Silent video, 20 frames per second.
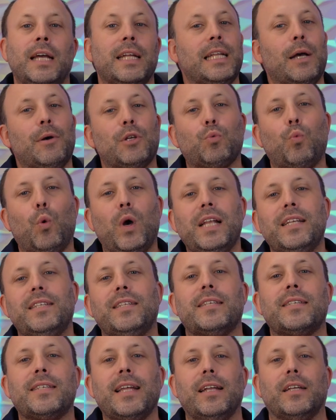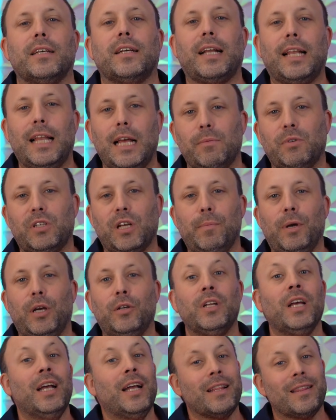Now, as well as the standard clamshell
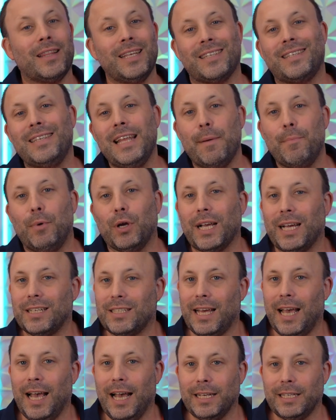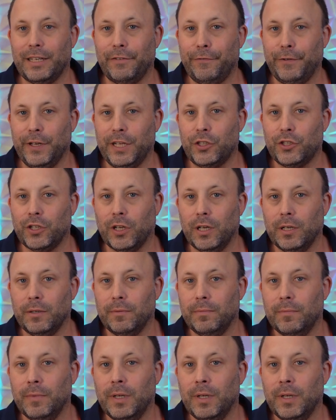mode, this netbook has a handy feature.